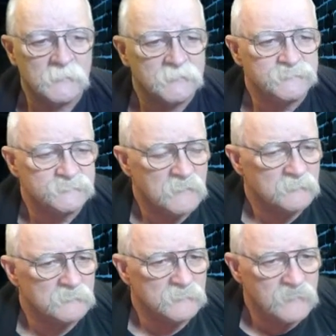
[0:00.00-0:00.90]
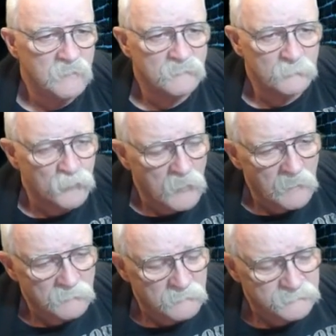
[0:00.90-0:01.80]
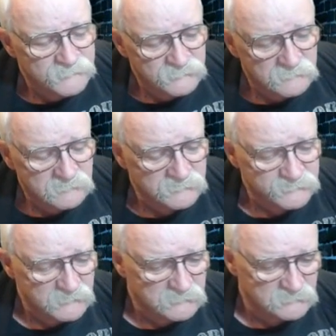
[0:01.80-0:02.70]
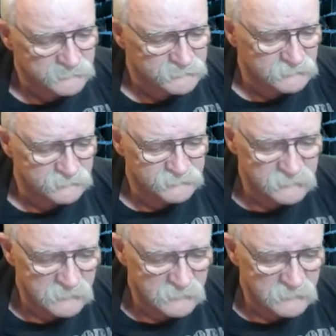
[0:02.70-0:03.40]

She's not really having problems, Cheryl.